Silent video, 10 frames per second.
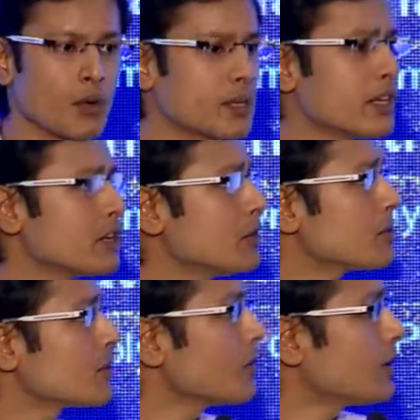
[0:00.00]
with the
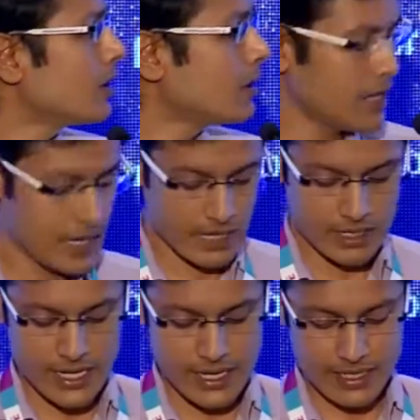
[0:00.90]
use of a
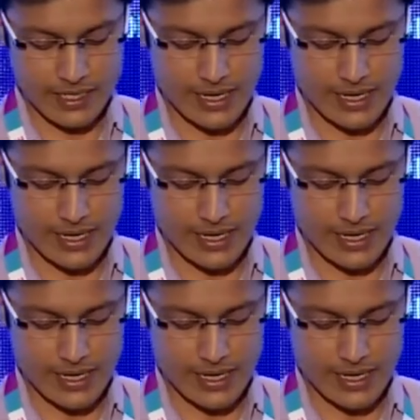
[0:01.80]
genetic